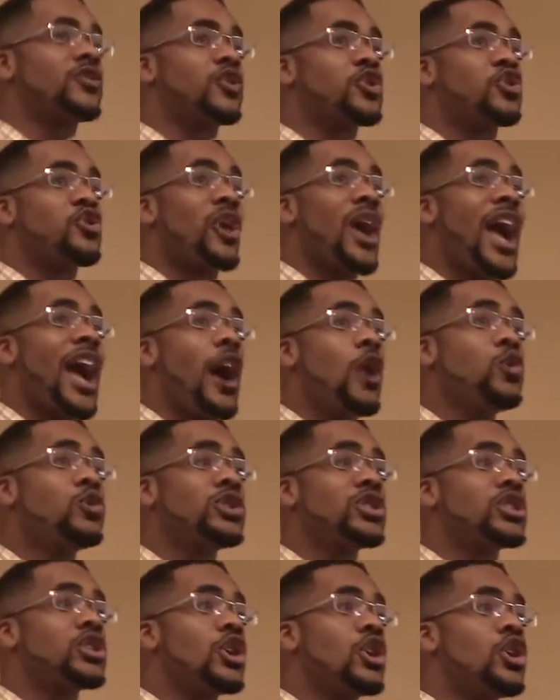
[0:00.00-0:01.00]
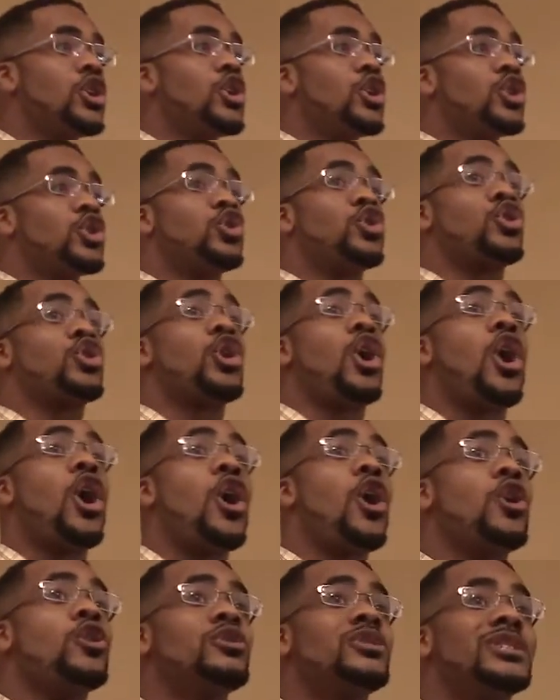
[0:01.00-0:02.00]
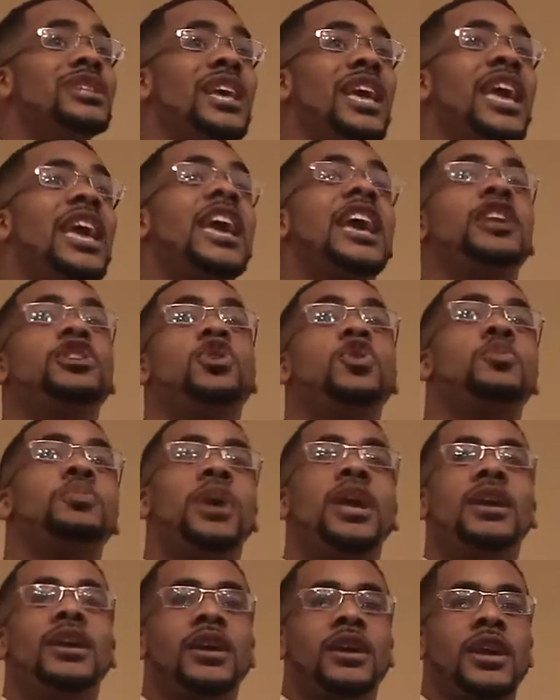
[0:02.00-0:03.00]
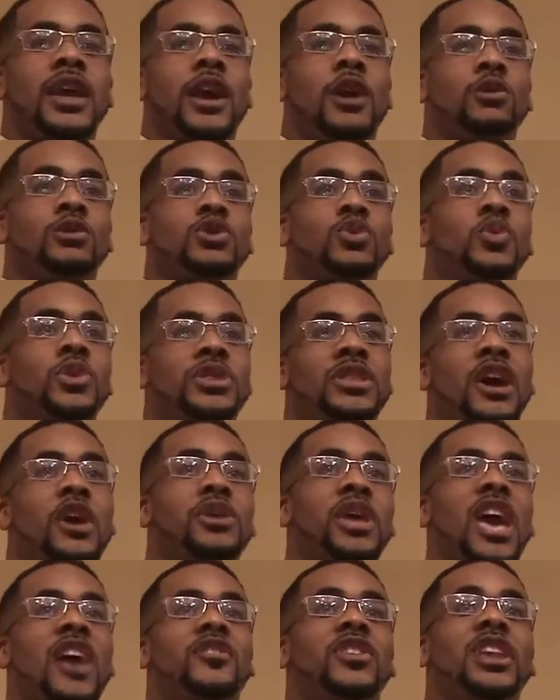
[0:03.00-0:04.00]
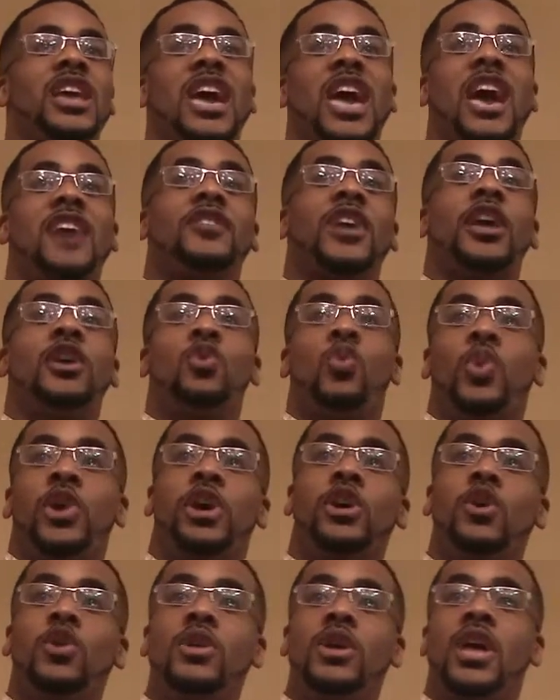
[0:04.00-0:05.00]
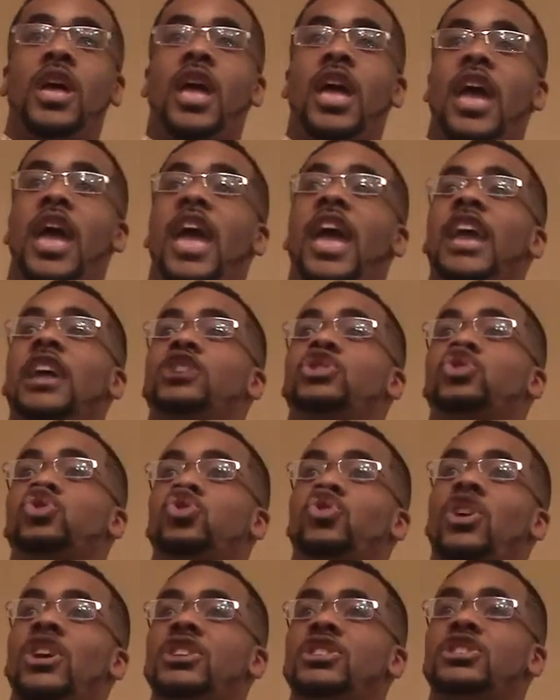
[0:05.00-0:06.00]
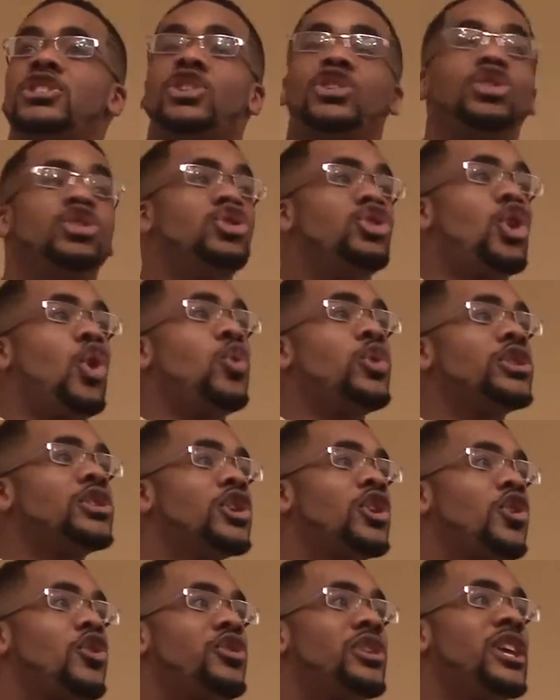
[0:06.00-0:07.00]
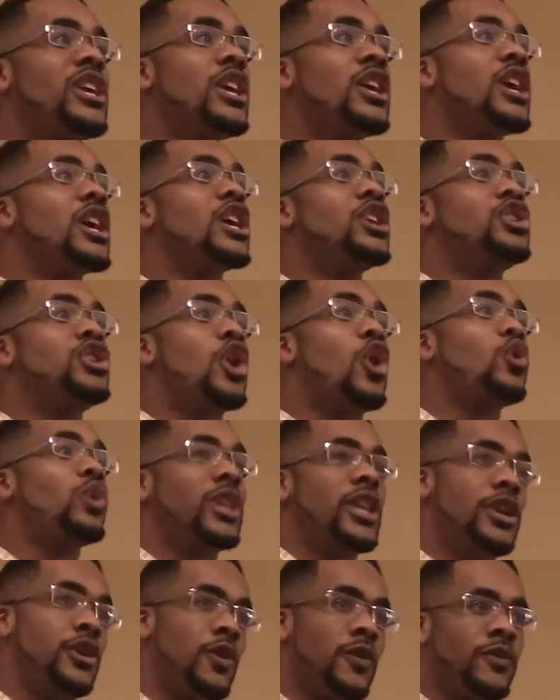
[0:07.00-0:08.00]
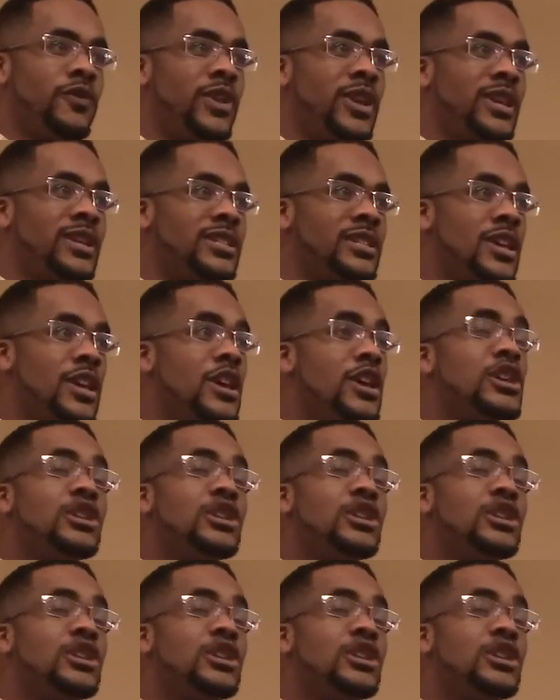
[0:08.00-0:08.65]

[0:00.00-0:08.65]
your house, your cars, and your bank accounts without having to have a will, a trust, no attorney, no legal fees.